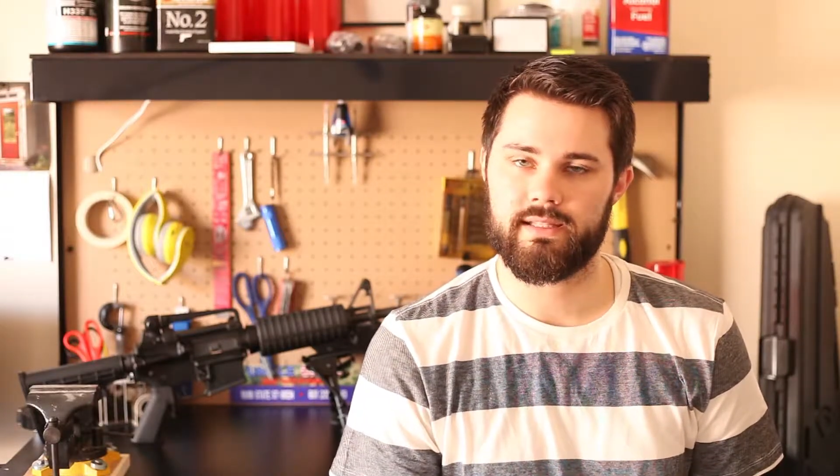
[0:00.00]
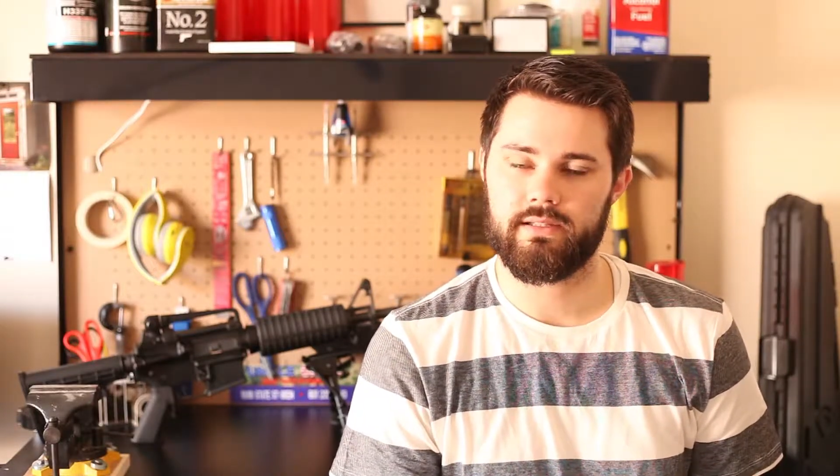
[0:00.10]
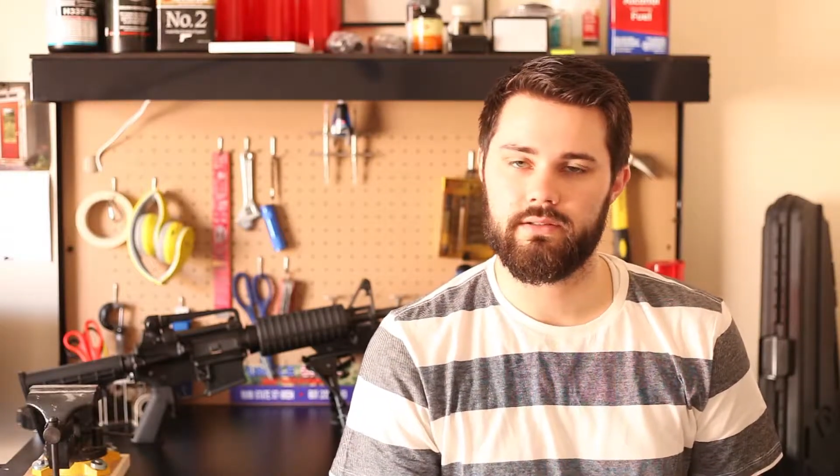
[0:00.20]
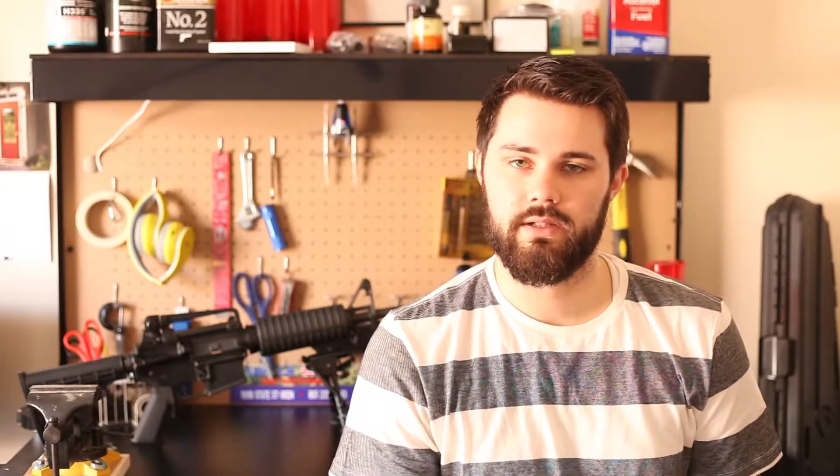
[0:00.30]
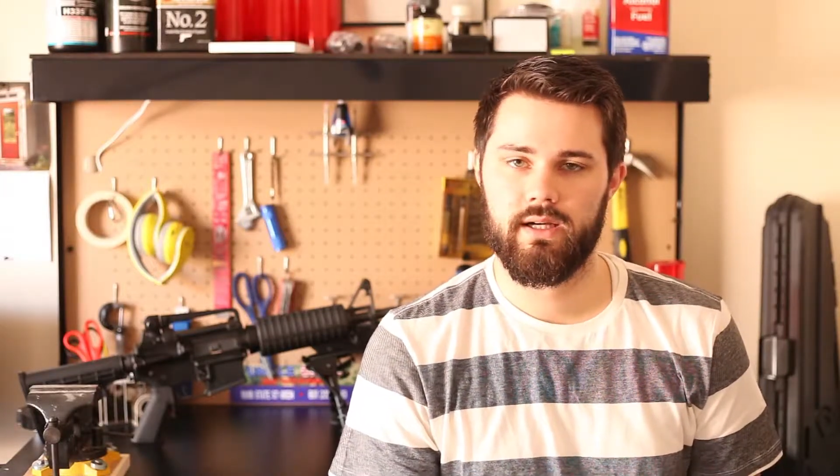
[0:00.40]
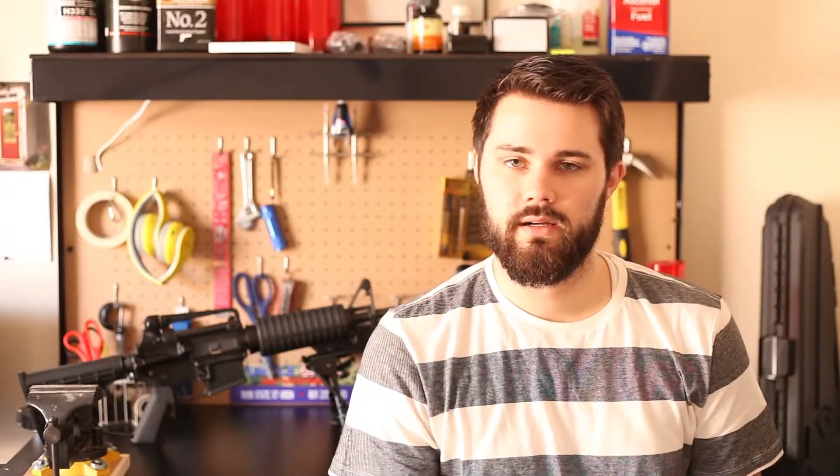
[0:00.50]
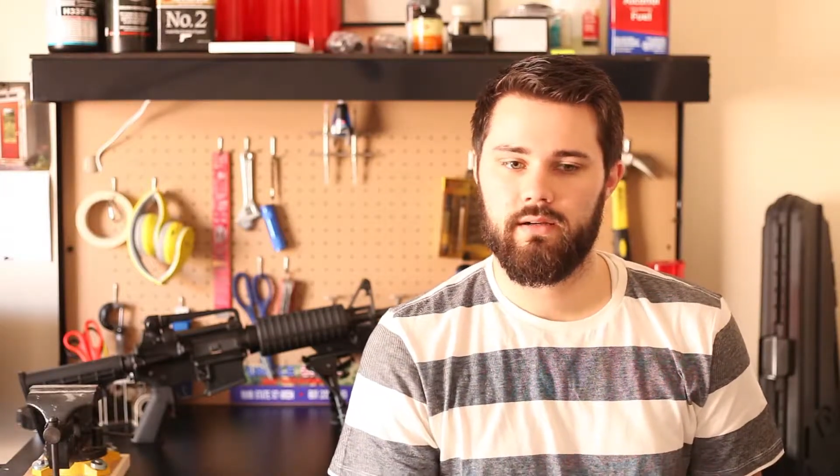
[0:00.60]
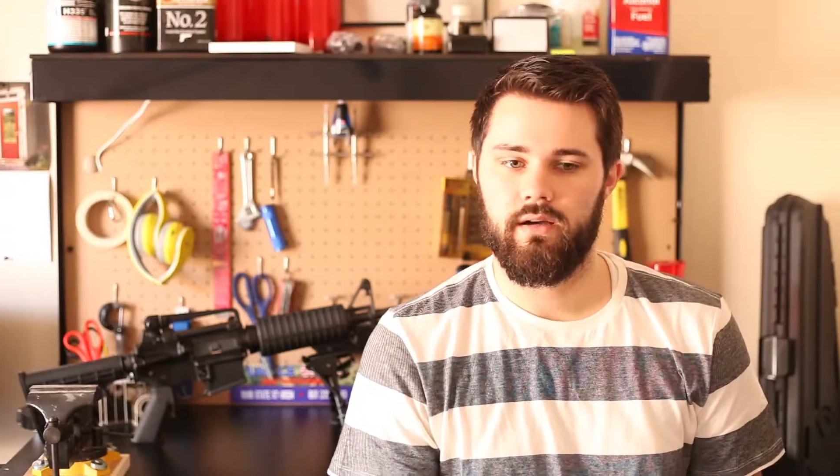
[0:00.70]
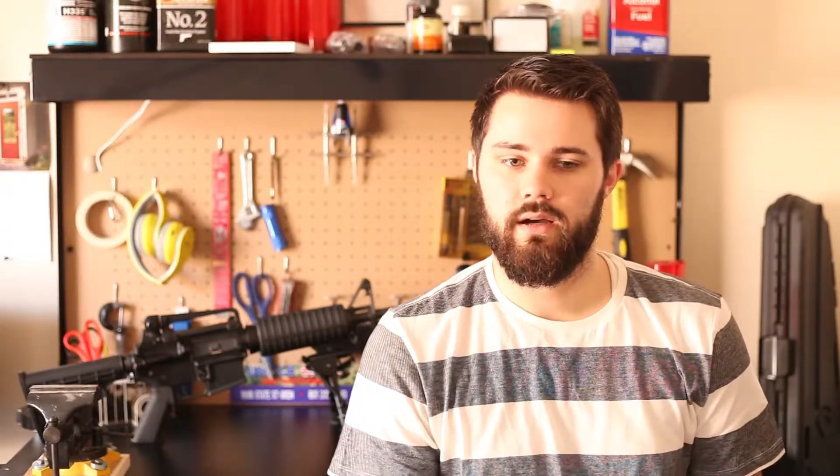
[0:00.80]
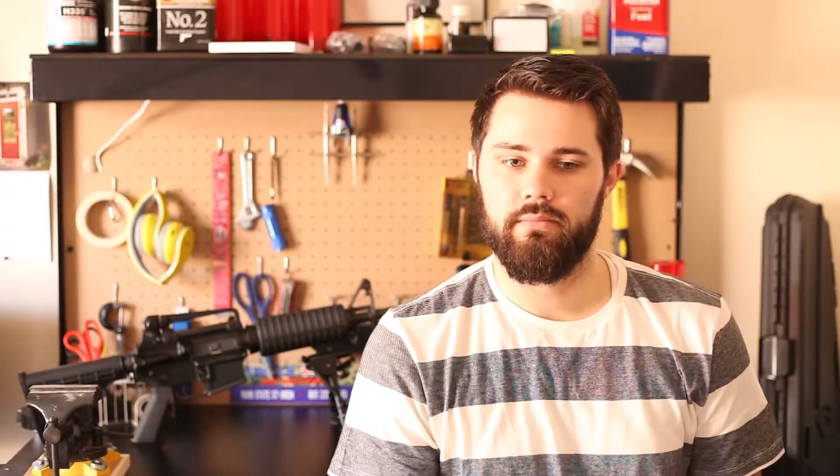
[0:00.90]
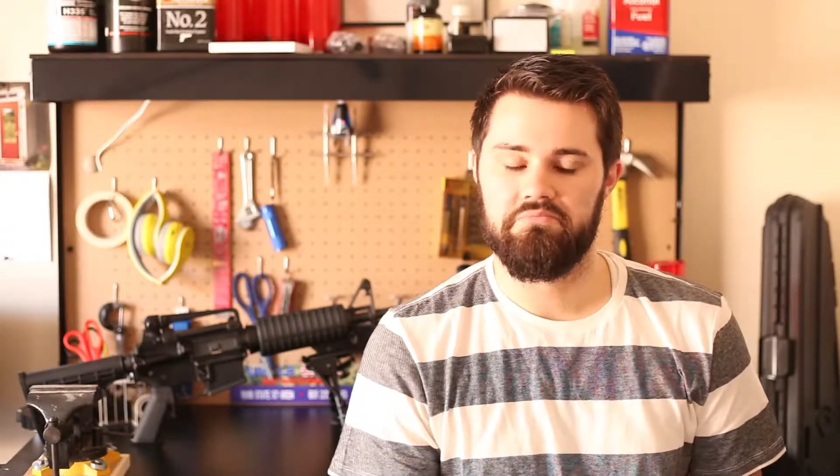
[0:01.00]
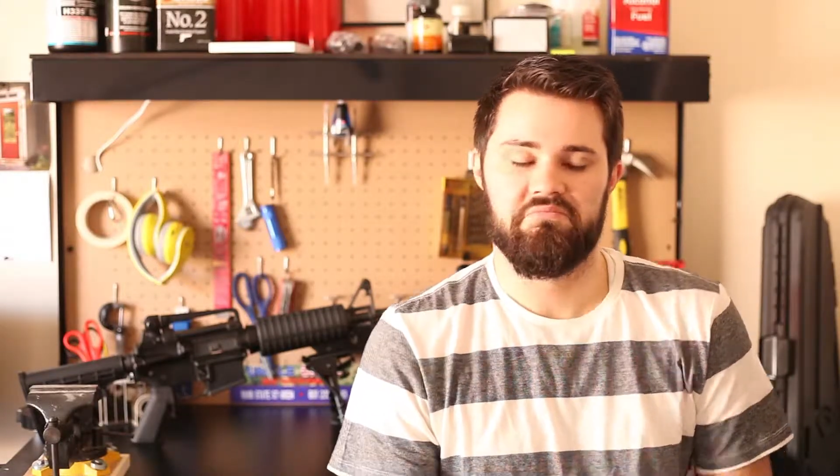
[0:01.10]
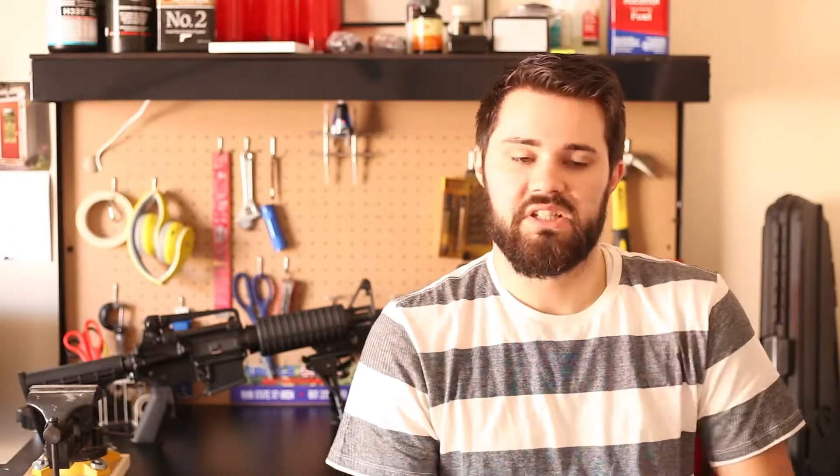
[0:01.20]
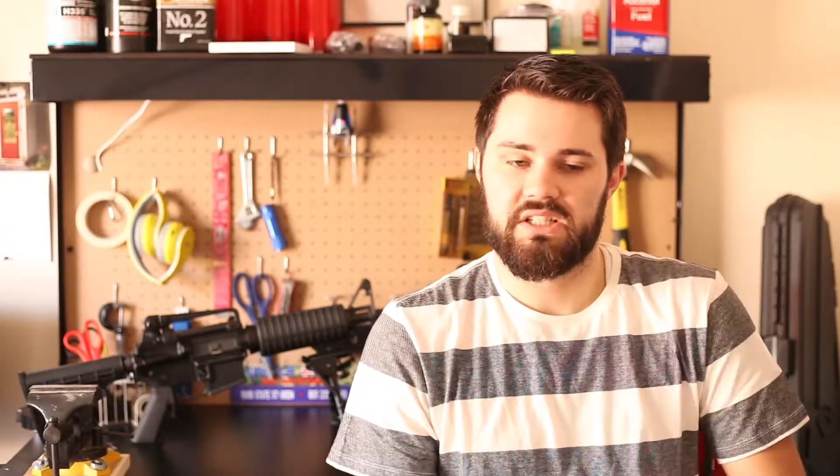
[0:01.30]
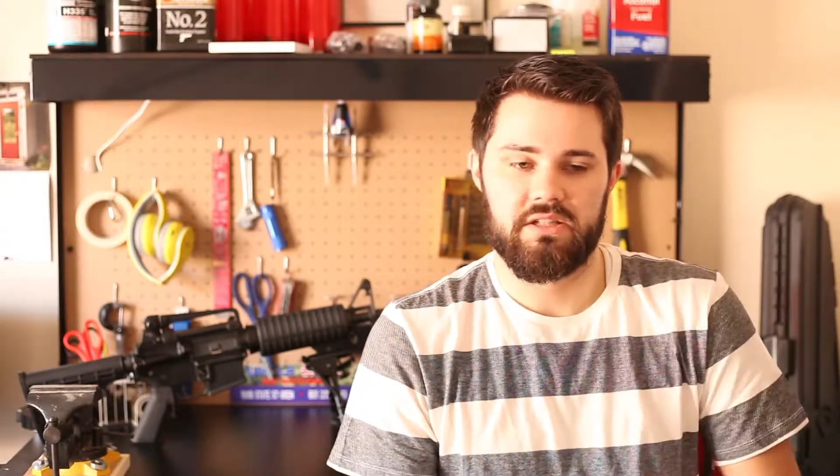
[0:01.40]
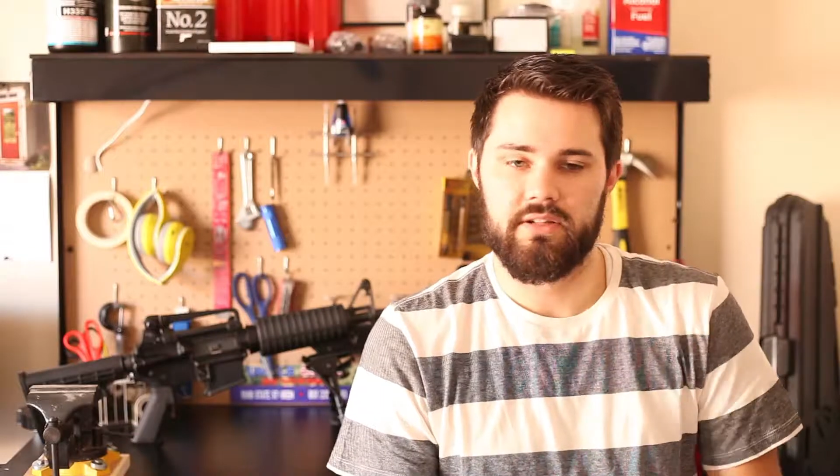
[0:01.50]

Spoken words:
So 60